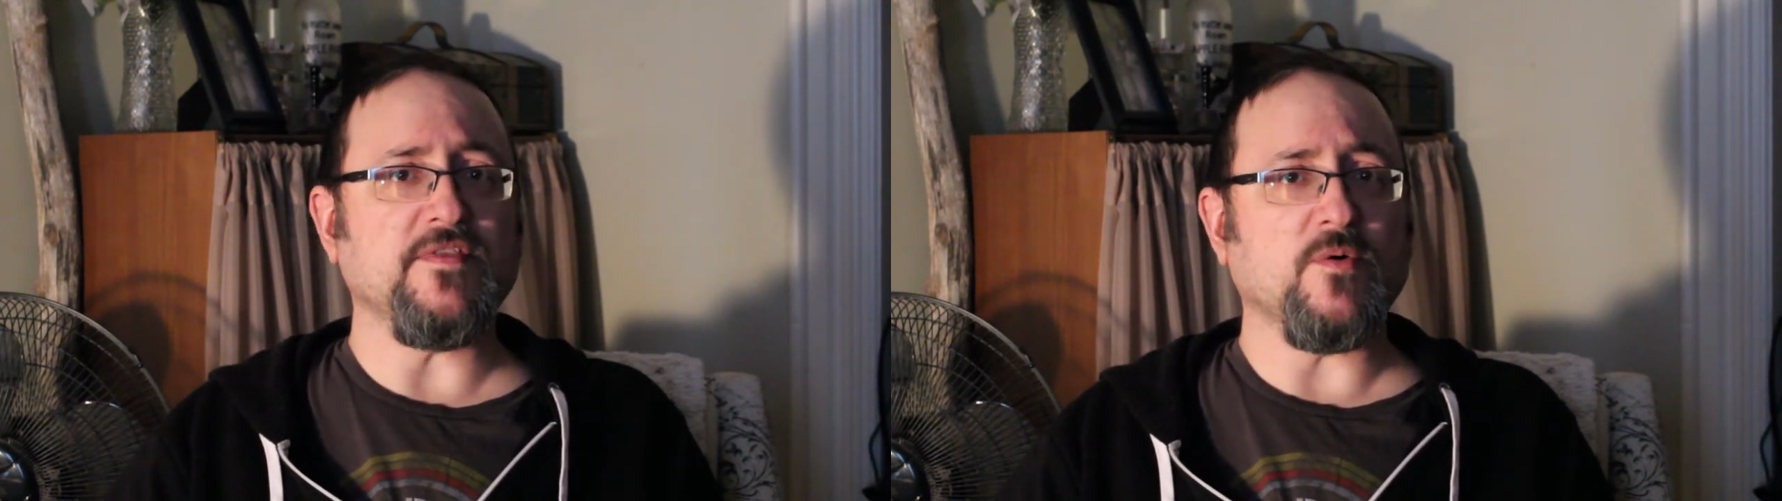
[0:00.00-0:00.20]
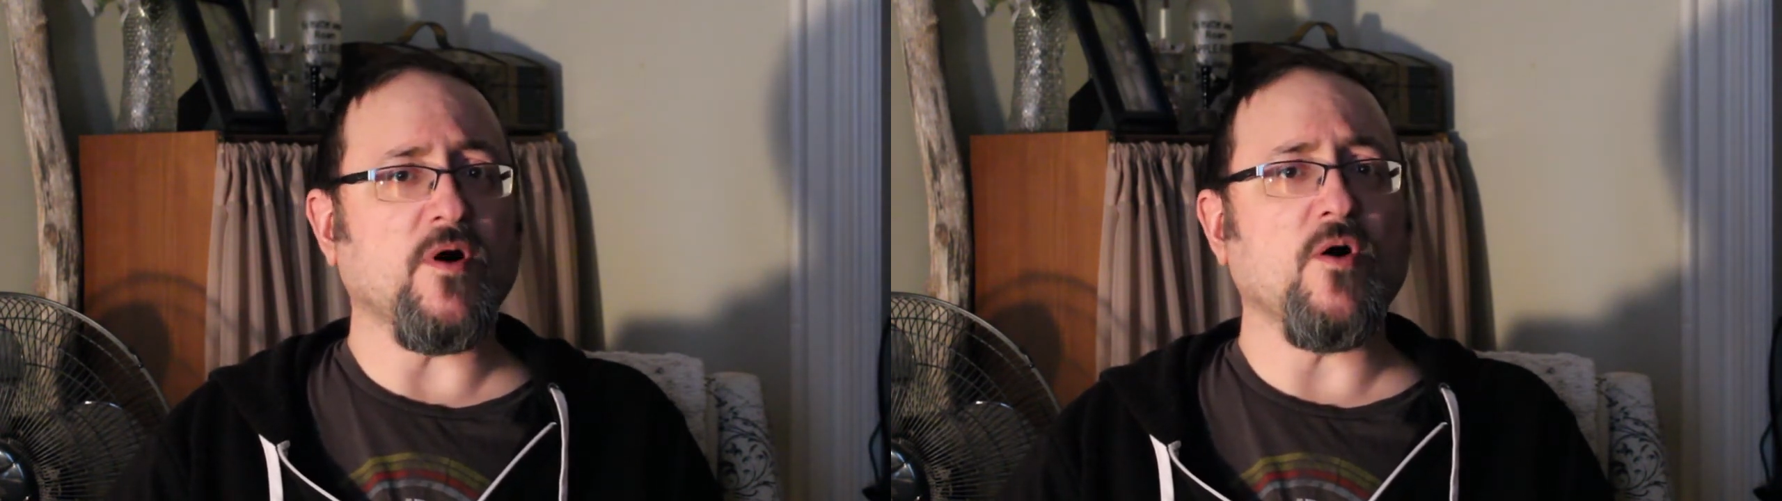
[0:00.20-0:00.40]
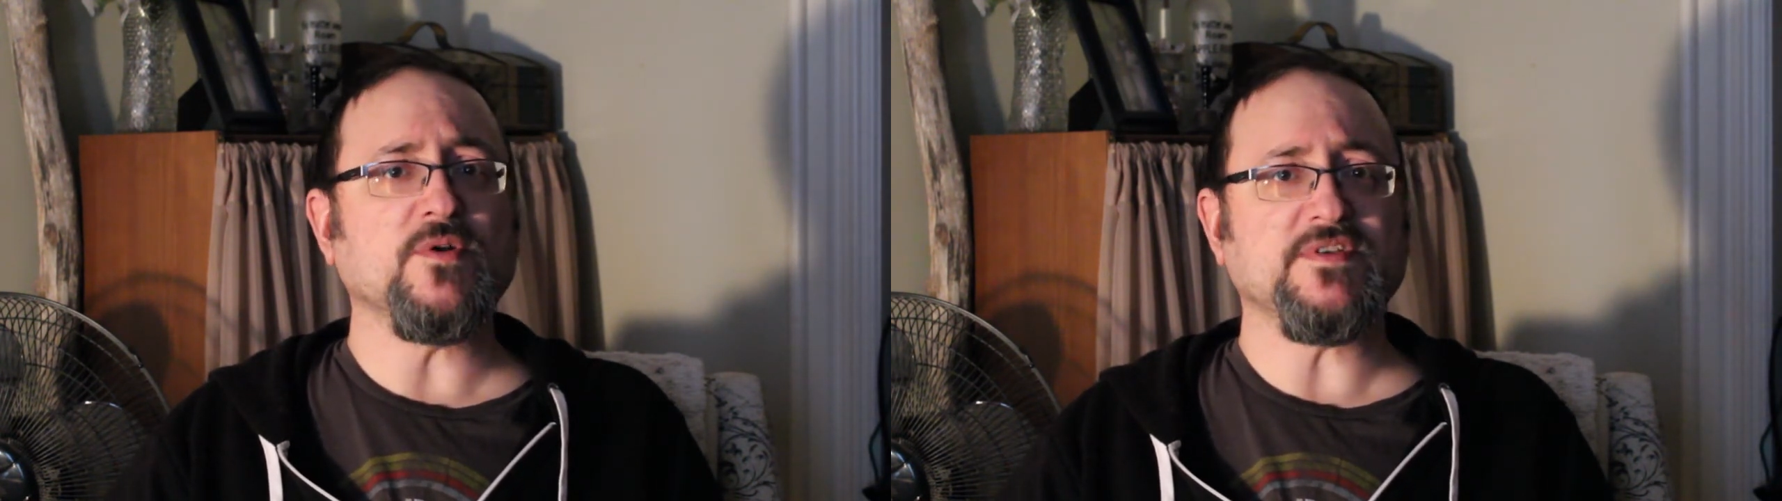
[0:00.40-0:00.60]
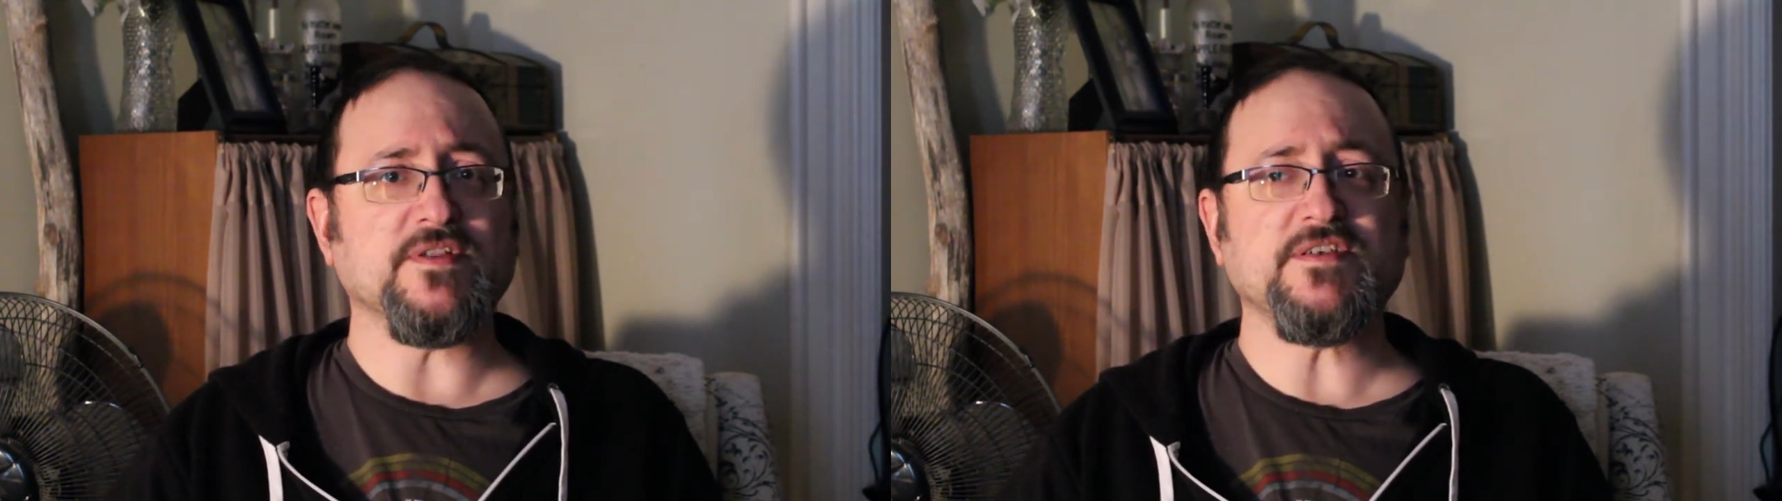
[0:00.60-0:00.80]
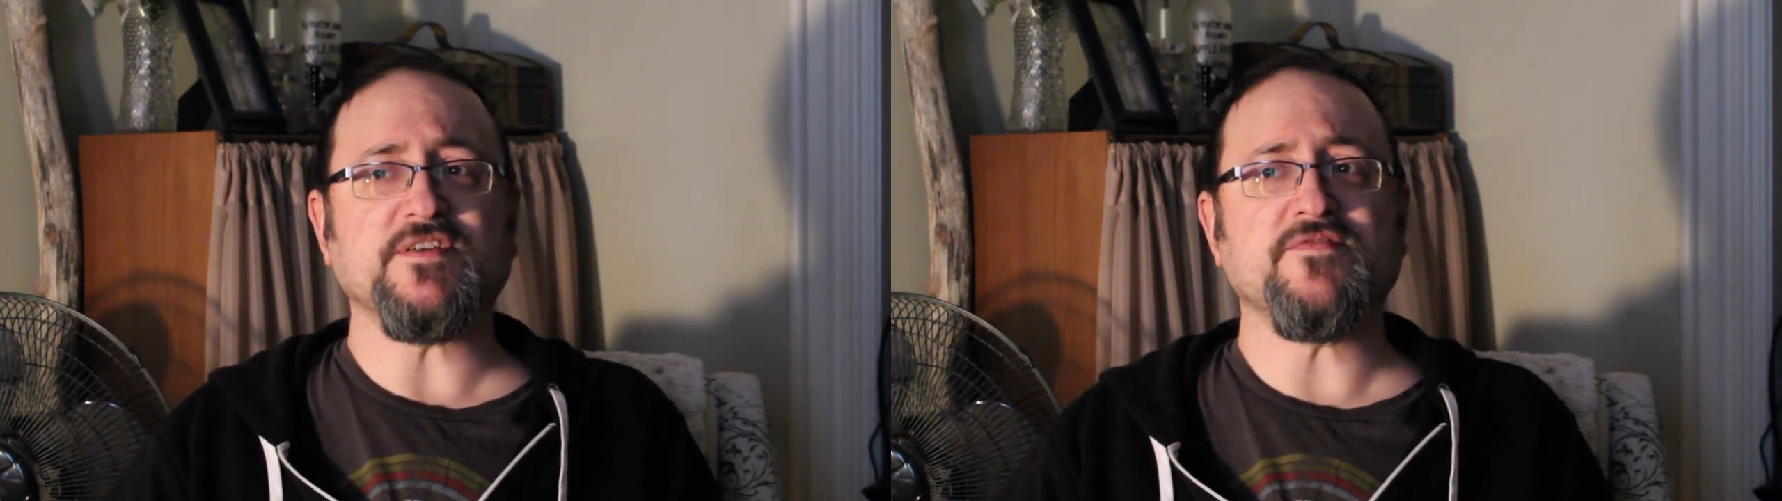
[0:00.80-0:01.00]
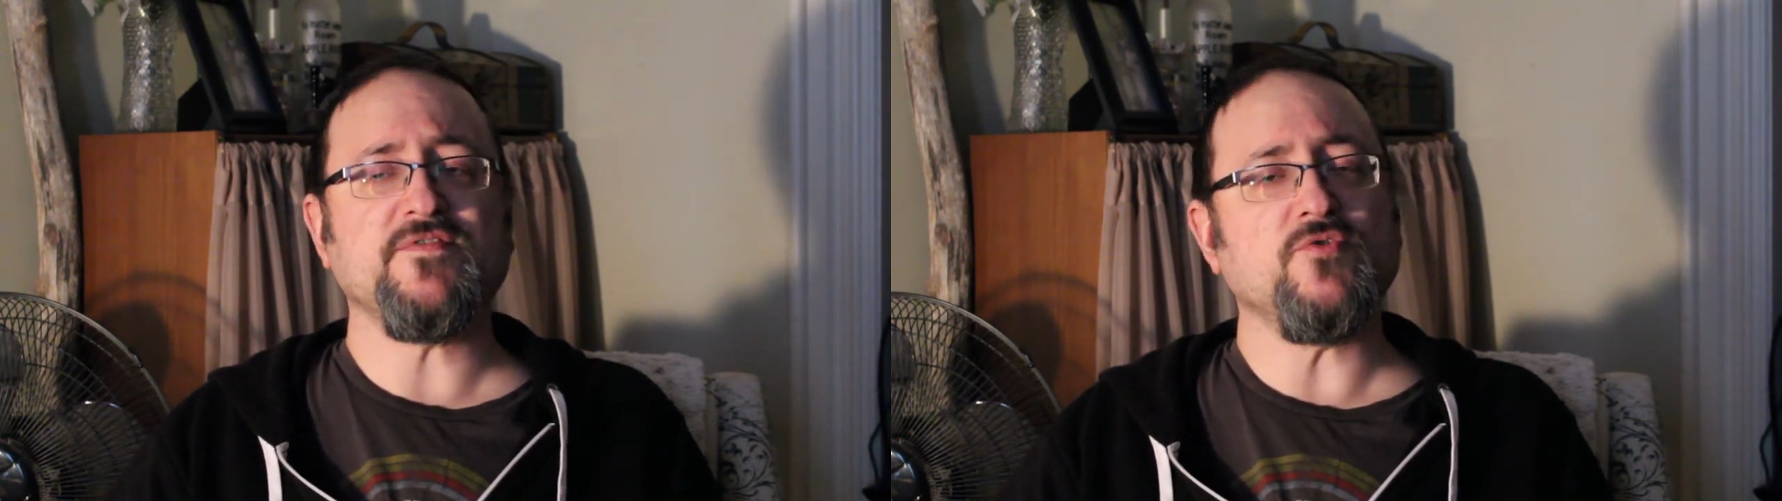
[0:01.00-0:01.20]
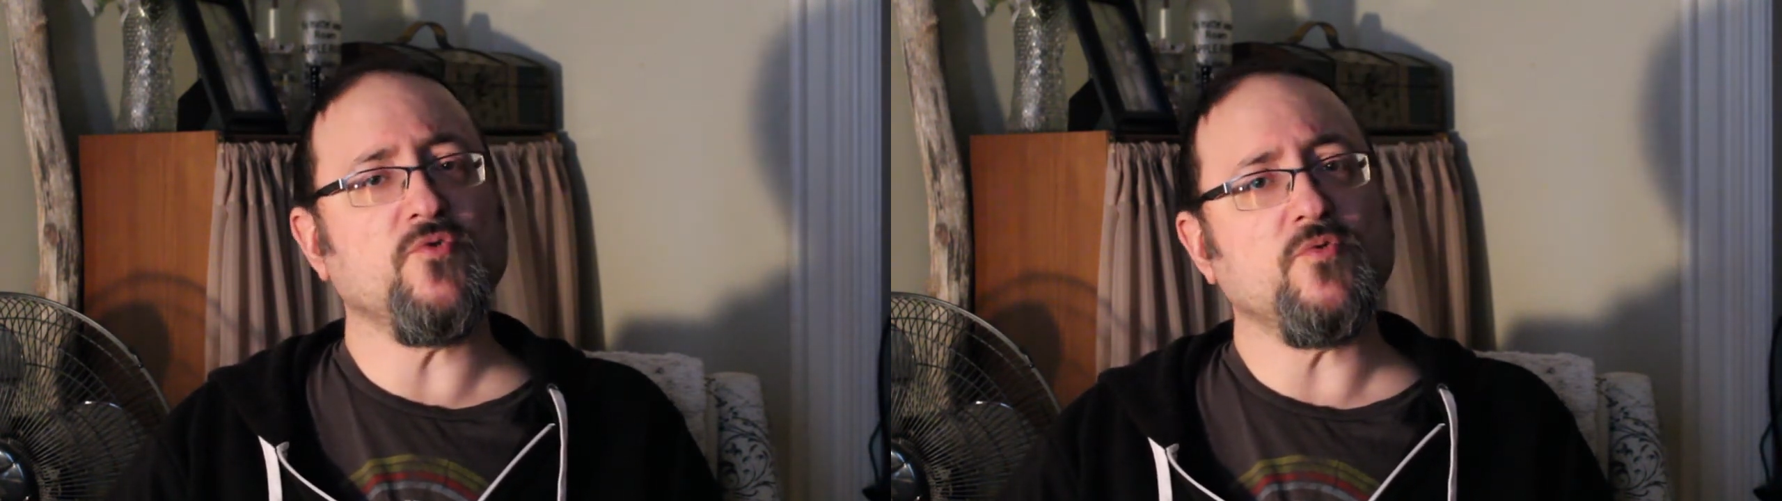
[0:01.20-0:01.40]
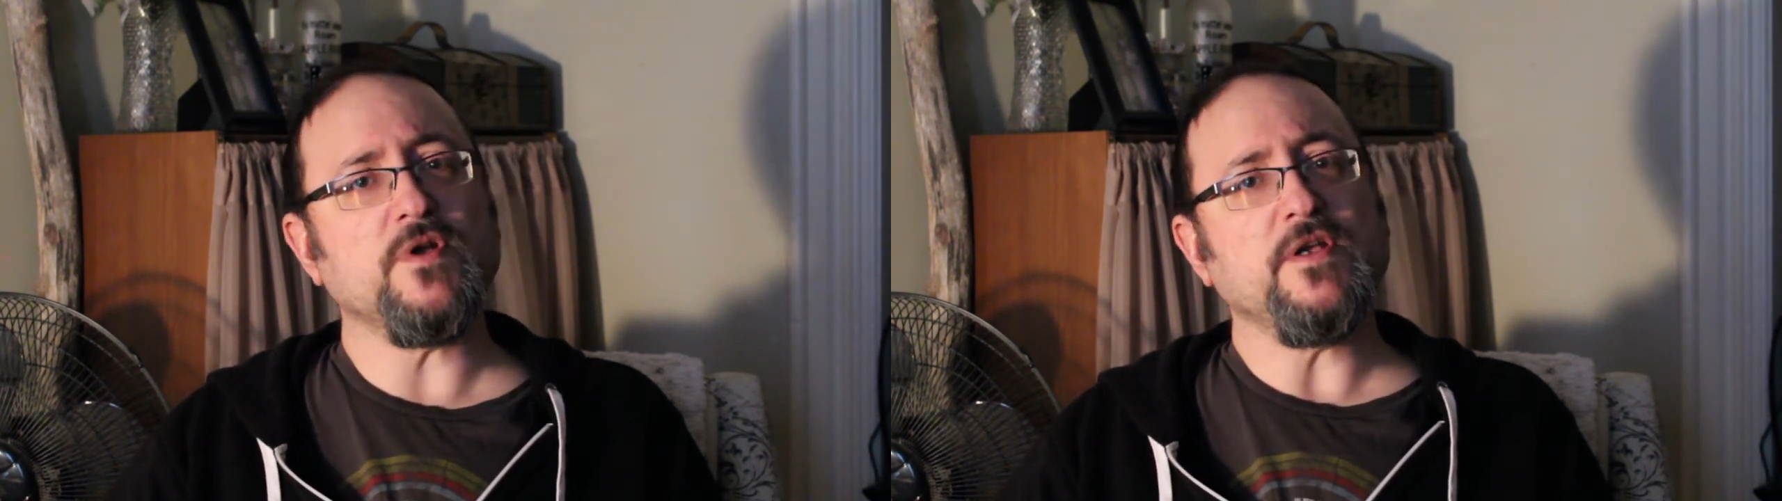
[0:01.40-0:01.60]
there were always at least a
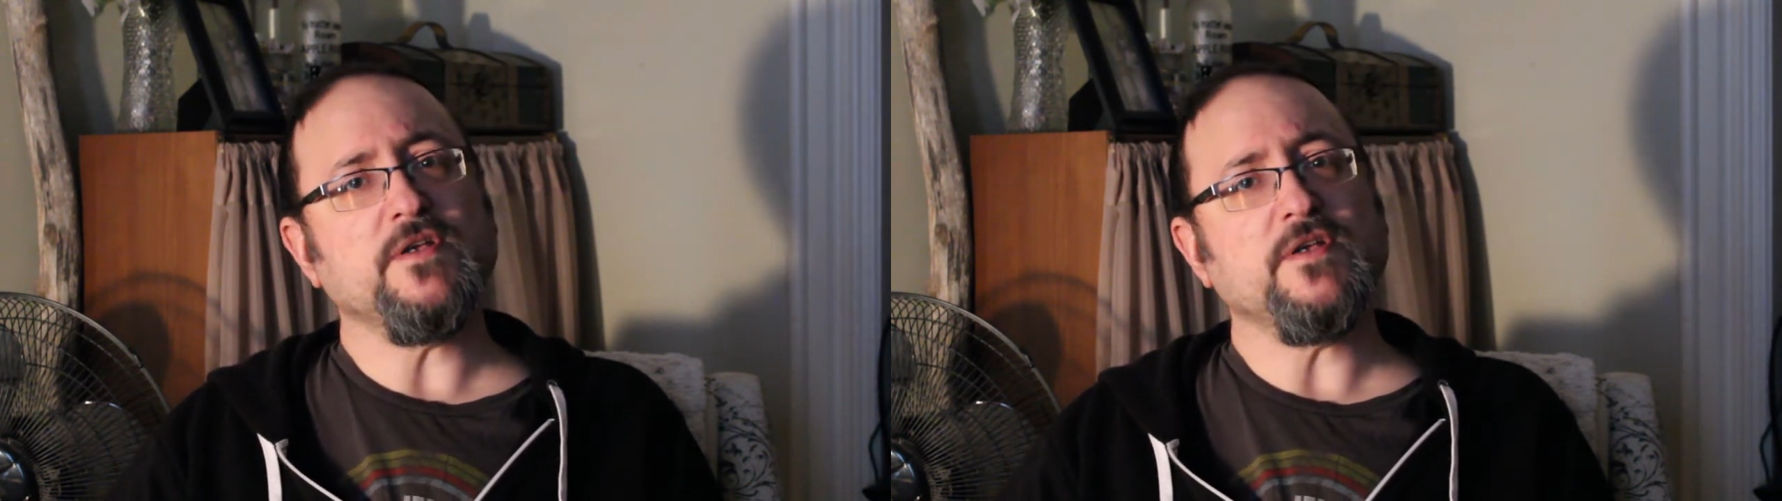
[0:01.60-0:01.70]
few